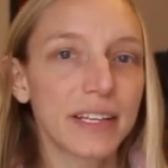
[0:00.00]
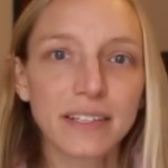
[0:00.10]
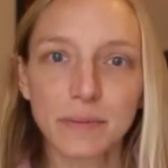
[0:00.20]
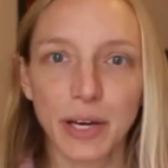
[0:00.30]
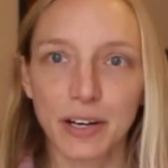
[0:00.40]

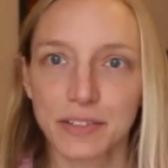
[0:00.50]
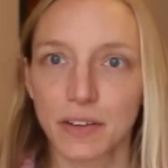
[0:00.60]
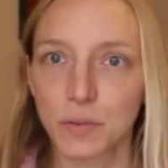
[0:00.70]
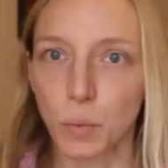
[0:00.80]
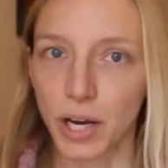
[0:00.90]
things about
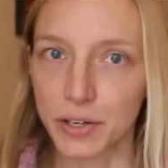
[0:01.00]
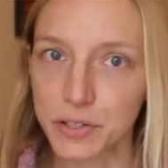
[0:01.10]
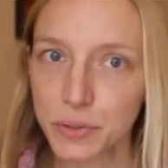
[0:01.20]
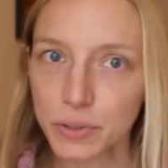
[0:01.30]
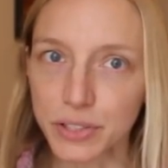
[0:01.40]
ourselves, wider
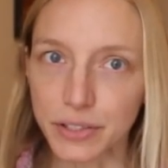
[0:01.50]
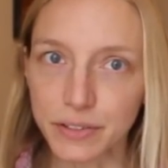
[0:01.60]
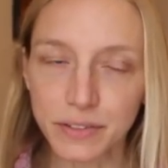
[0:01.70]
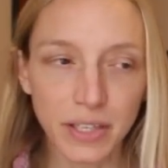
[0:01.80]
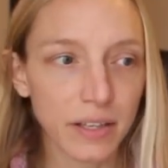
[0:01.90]

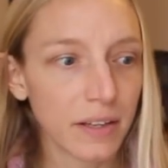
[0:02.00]
shoulders,